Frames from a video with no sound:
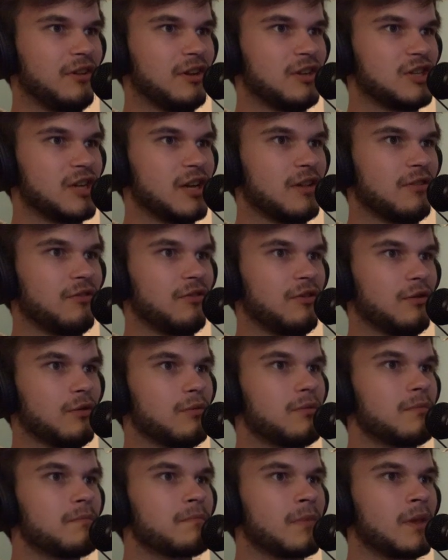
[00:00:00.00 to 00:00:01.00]
in Gen
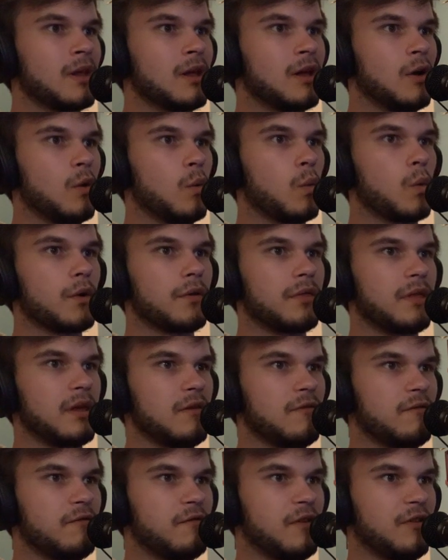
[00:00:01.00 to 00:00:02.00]
2 were
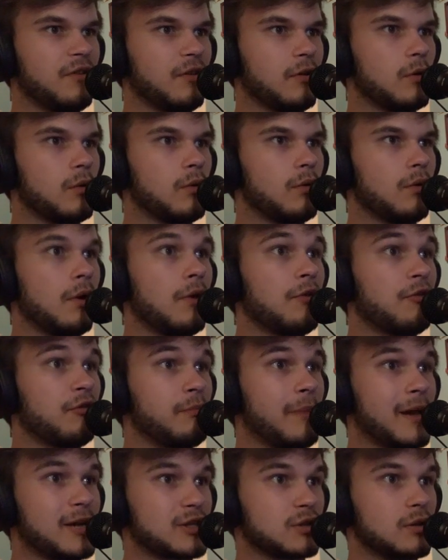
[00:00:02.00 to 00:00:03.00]
the physical
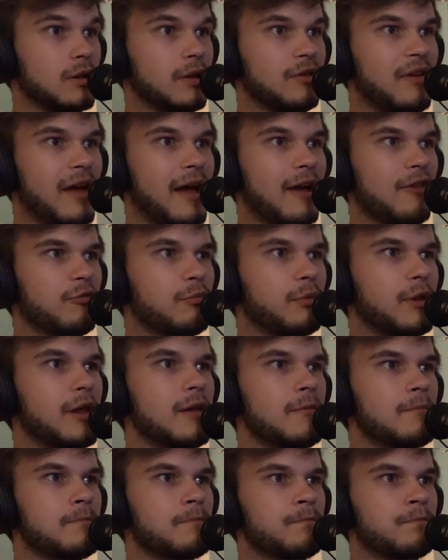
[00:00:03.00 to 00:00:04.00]
special attack
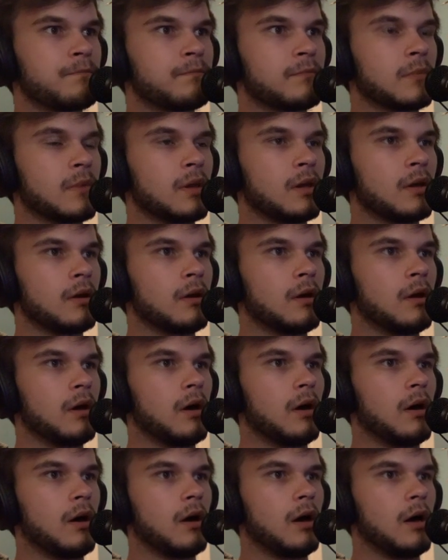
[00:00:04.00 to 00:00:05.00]
split.
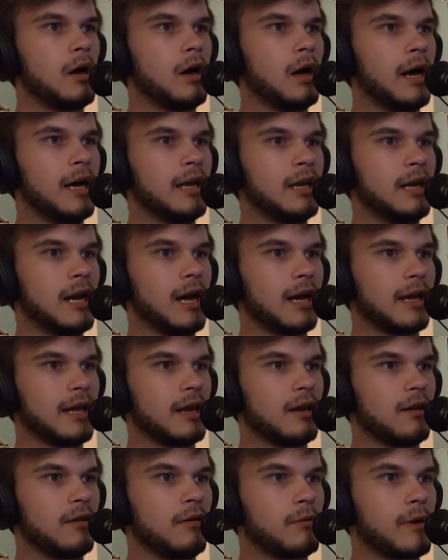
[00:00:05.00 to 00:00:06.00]
I did not
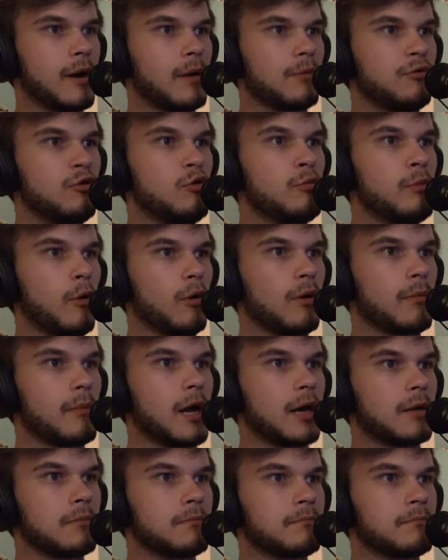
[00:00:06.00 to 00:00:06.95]
get a Route 2 Pokemon.